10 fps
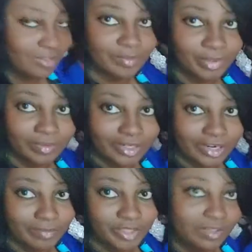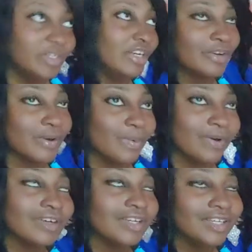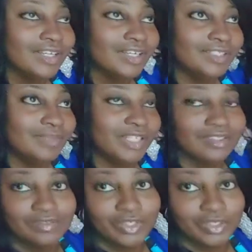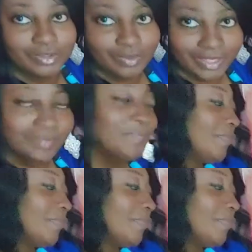did some preliminary work to make these videos quick.